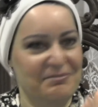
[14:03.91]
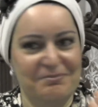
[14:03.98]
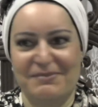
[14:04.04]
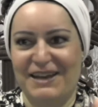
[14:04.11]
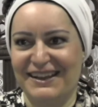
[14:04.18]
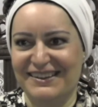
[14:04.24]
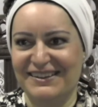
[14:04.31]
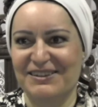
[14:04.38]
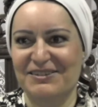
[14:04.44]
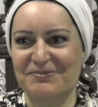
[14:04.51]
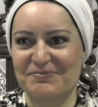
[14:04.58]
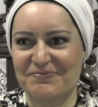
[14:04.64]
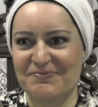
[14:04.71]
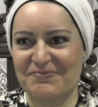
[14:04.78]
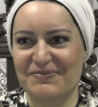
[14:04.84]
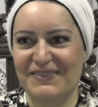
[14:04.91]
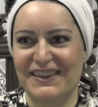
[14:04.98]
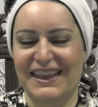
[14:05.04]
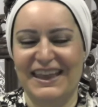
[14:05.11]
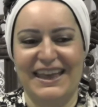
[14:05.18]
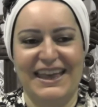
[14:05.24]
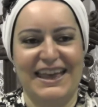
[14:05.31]
met him
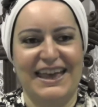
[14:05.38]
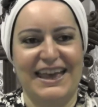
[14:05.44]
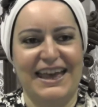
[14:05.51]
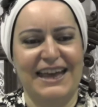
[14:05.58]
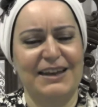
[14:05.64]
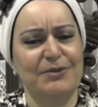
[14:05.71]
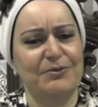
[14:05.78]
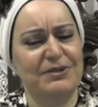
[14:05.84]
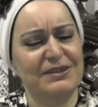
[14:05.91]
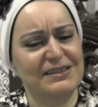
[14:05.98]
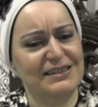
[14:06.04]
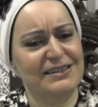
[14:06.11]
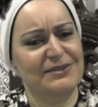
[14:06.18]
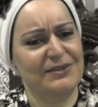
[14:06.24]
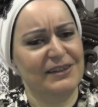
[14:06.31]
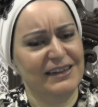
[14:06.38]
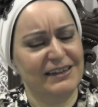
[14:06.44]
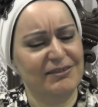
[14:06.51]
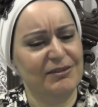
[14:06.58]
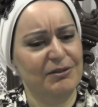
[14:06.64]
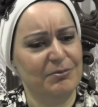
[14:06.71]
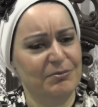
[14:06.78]
and he wants to
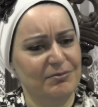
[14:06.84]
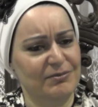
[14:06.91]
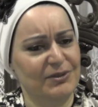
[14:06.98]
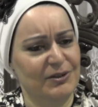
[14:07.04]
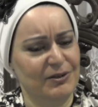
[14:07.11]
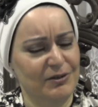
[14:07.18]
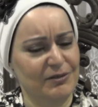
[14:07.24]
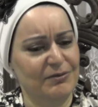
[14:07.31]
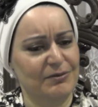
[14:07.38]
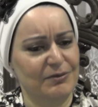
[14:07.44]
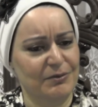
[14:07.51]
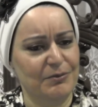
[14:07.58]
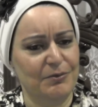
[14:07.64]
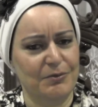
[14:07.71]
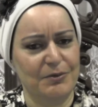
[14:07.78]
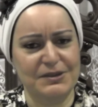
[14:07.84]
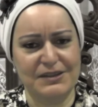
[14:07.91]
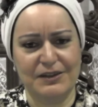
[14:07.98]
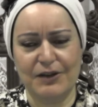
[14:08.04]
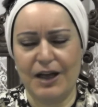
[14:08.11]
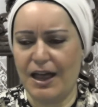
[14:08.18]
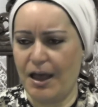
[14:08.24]
hear him you know what
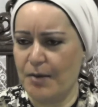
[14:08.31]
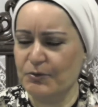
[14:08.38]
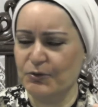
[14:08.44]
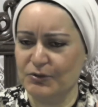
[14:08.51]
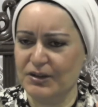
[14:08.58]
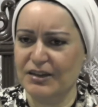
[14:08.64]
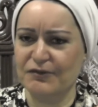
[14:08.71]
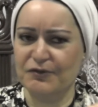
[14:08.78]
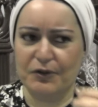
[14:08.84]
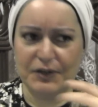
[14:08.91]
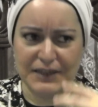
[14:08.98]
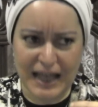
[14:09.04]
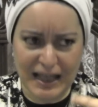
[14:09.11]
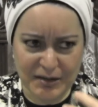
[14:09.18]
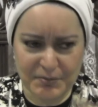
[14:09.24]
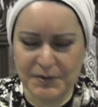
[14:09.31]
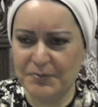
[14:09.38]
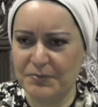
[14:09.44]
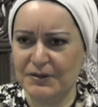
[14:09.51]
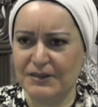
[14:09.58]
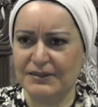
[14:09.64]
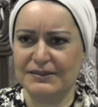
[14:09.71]
you, i'm looking for young
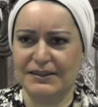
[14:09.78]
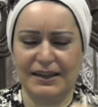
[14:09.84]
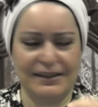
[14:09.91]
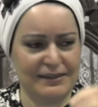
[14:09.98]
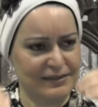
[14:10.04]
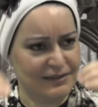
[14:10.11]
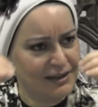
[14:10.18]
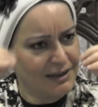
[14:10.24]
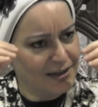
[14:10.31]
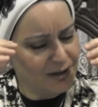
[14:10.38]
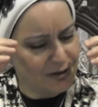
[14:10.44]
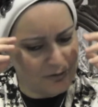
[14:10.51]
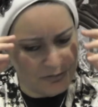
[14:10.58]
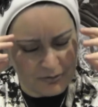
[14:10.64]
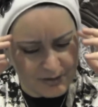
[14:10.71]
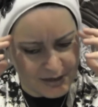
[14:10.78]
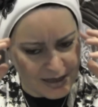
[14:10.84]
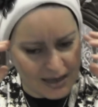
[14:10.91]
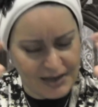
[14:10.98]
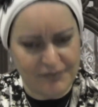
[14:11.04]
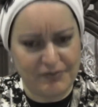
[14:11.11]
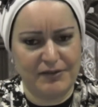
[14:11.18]
people that you know
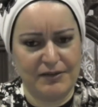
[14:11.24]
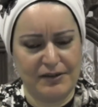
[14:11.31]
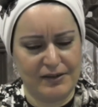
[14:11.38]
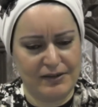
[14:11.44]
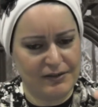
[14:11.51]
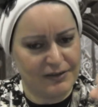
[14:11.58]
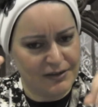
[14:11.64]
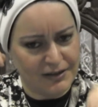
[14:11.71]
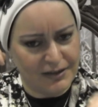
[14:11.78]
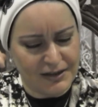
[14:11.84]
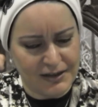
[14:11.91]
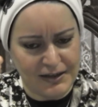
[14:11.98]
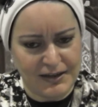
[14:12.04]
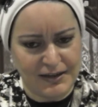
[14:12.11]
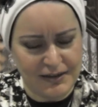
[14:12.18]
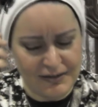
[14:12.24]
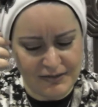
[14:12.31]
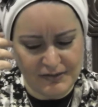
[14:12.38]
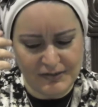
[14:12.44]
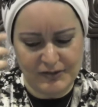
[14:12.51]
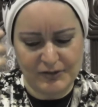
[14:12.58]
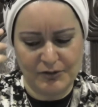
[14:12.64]
have a
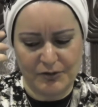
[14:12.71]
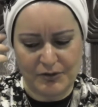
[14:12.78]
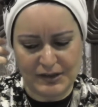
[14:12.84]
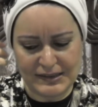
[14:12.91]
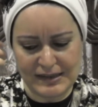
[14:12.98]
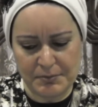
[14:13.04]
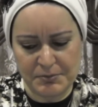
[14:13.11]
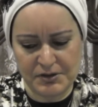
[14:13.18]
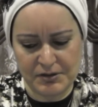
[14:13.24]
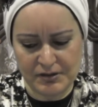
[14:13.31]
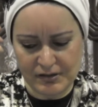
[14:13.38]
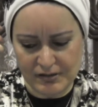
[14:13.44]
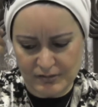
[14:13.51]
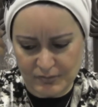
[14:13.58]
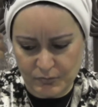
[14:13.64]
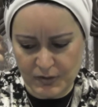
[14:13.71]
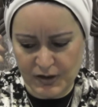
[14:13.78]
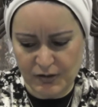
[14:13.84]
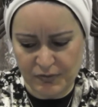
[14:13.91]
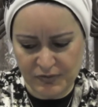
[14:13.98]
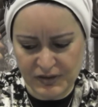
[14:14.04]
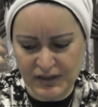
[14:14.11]
you know exceptional way
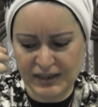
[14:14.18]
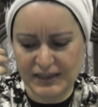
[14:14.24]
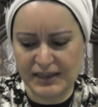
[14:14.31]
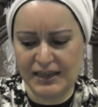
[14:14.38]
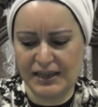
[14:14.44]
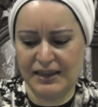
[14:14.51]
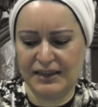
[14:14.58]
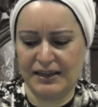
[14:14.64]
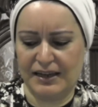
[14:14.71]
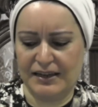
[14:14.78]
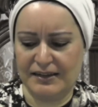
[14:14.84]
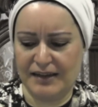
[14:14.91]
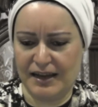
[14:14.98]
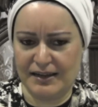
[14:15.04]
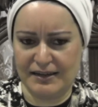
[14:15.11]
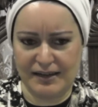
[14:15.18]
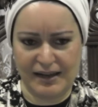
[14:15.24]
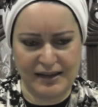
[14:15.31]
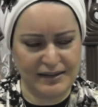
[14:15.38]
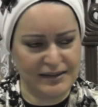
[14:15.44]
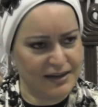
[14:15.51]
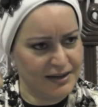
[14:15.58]
of thinking and and
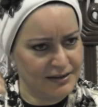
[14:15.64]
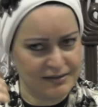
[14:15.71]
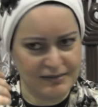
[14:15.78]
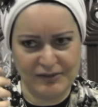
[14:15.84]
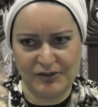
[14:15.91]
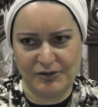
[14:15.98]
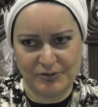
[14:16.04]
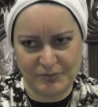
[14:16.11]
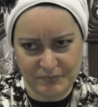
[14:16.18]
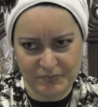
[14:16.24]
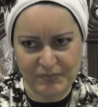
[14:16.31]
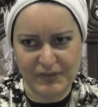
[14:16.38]
and, and you know